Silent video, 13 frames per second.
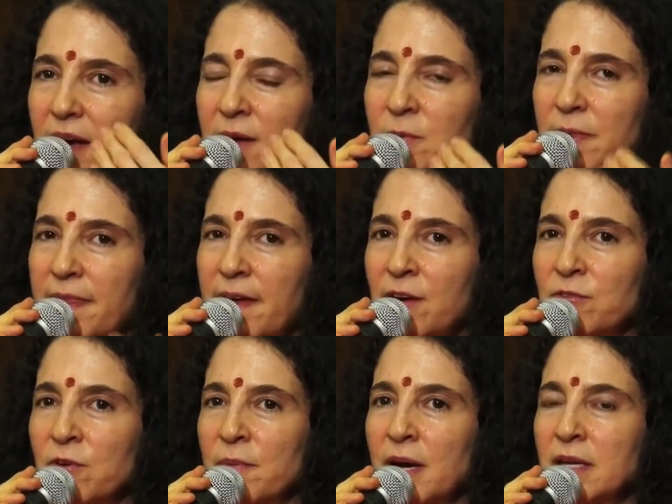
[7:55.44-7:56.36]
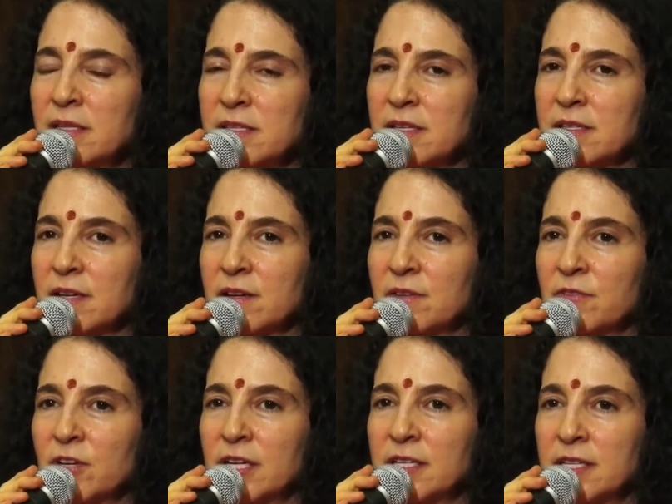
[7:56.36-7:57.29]
And what that reminds us on a
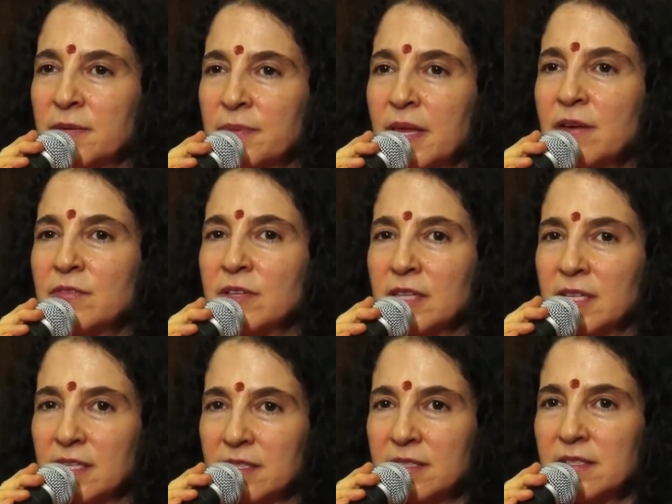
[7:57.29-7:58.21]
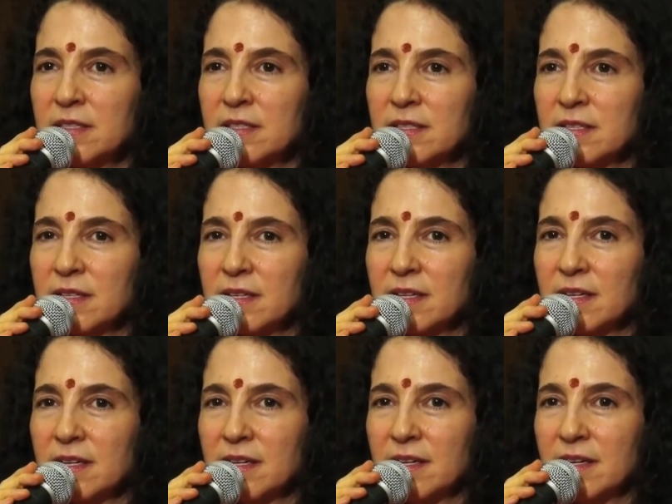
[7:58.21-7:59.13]
very deep level is,
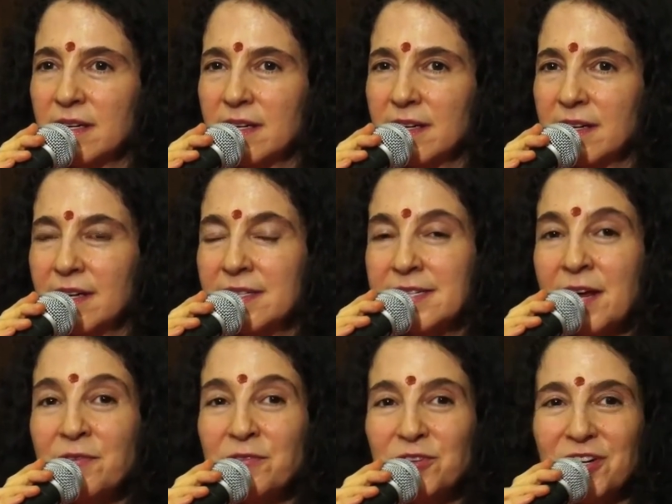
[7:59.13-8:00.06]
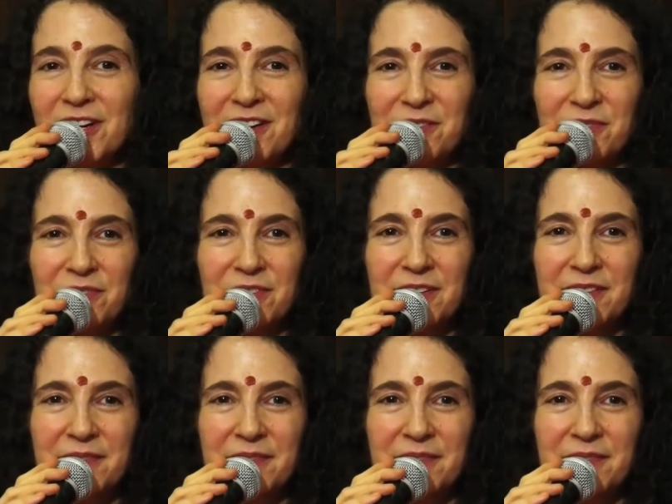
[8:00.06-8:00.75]
it's never enough.